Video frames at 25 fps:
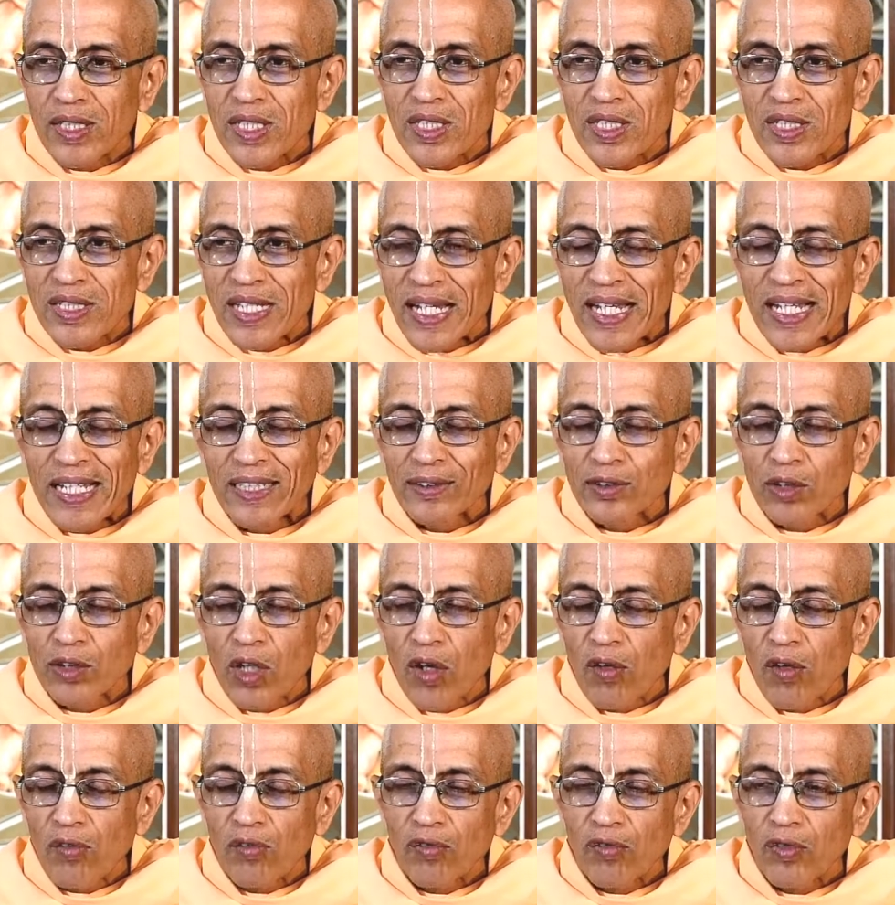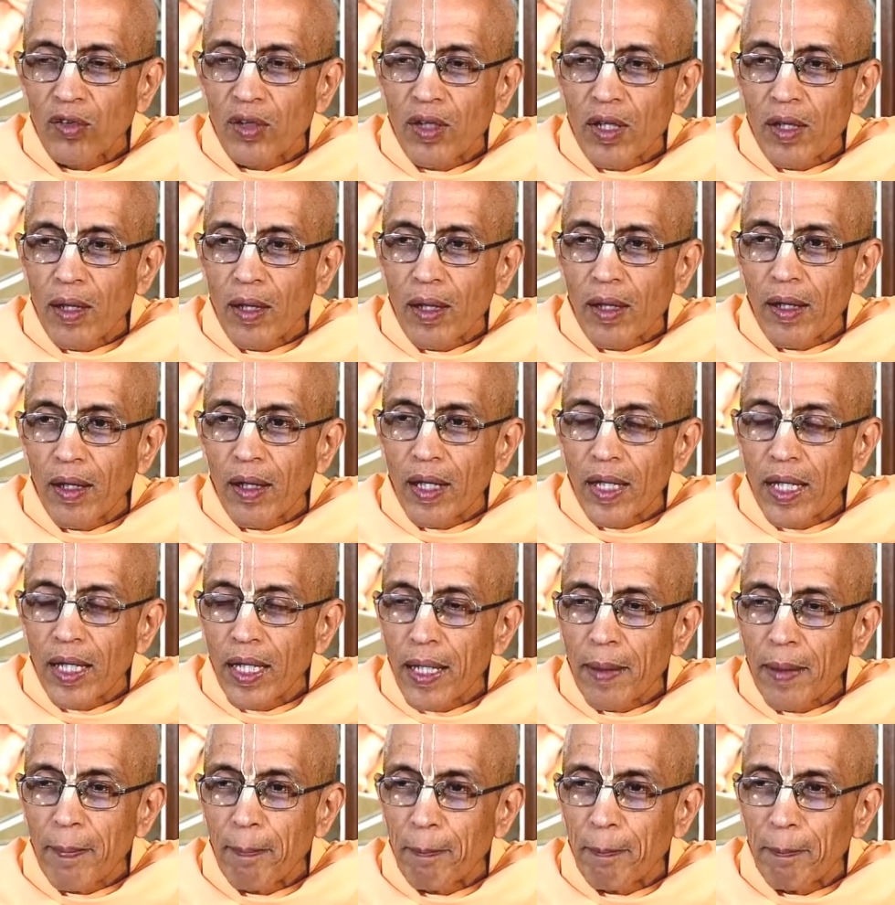stage of
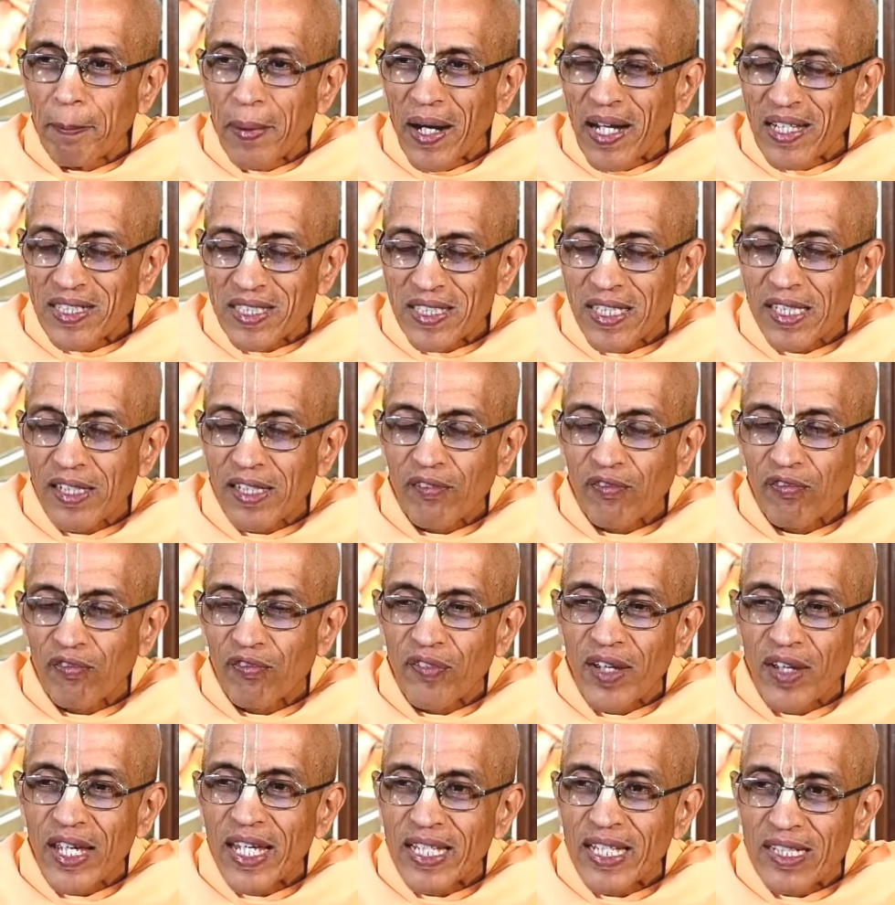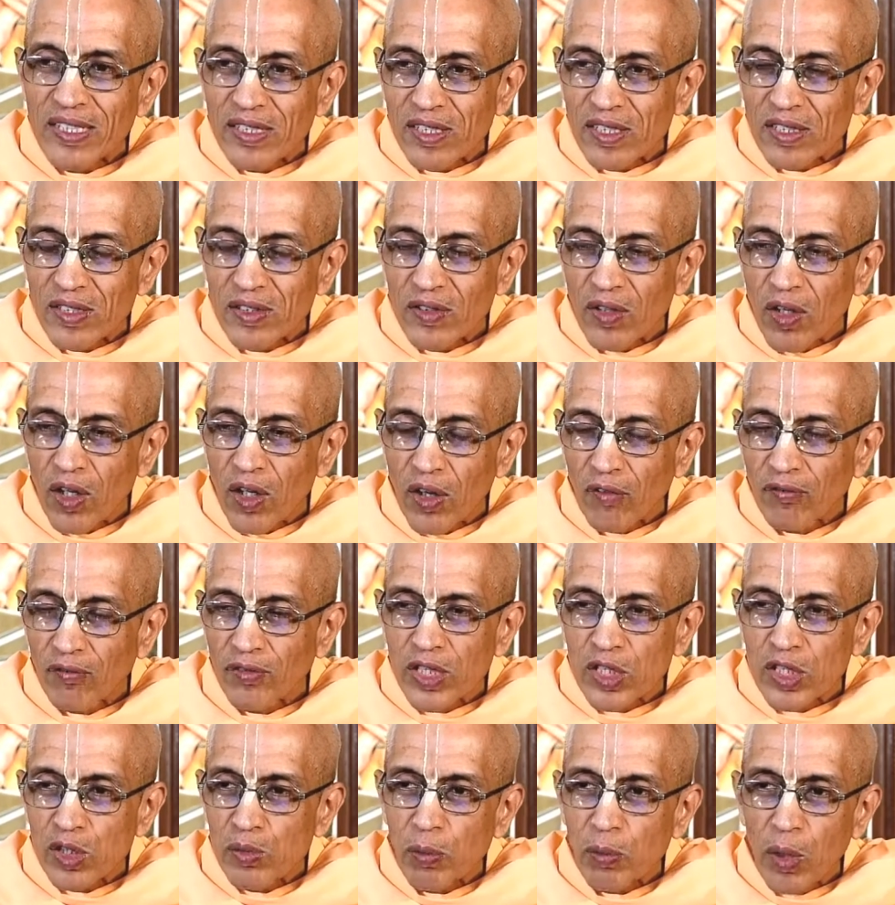a passing phase
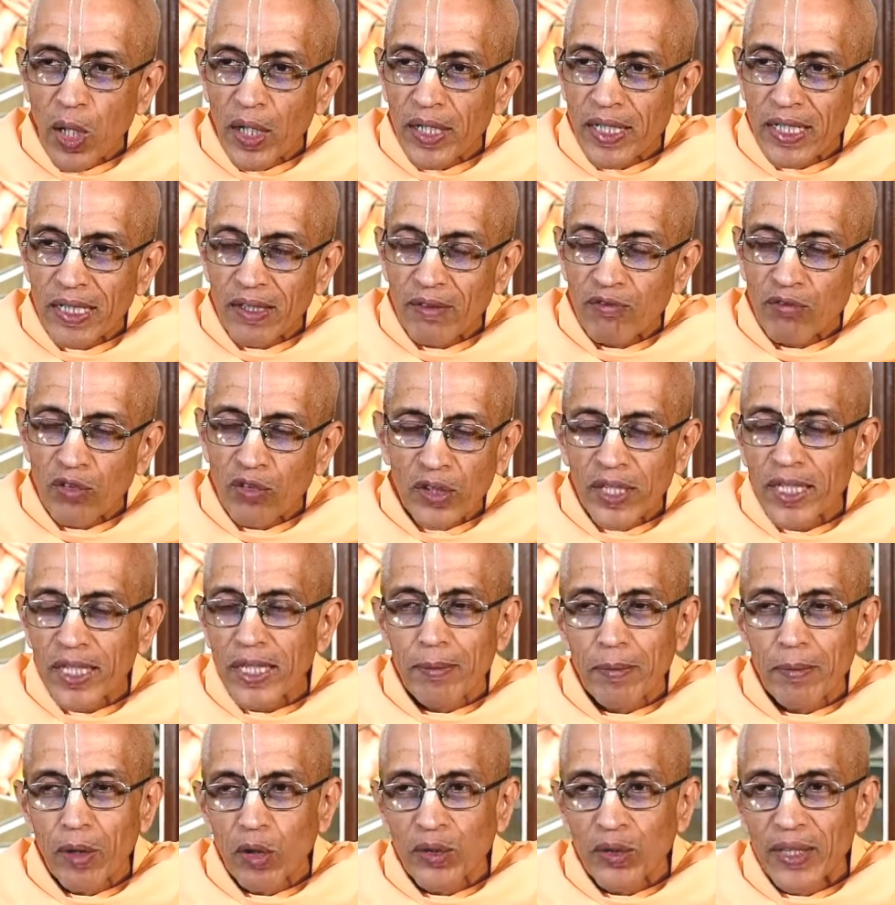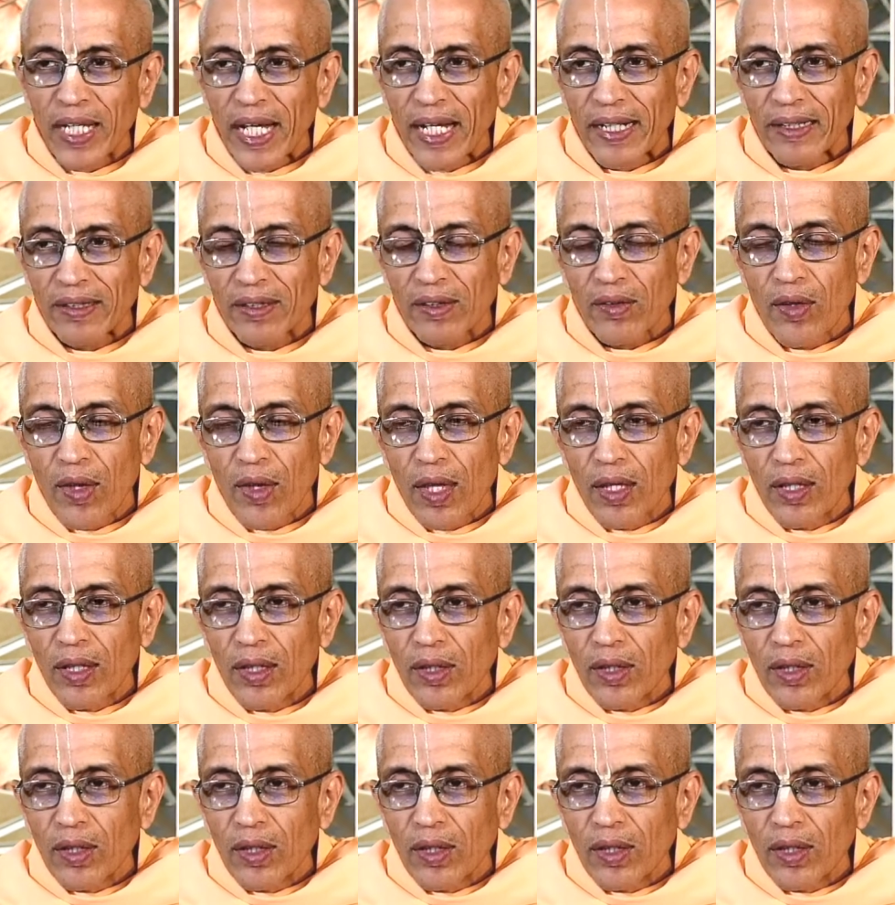of this body forget about that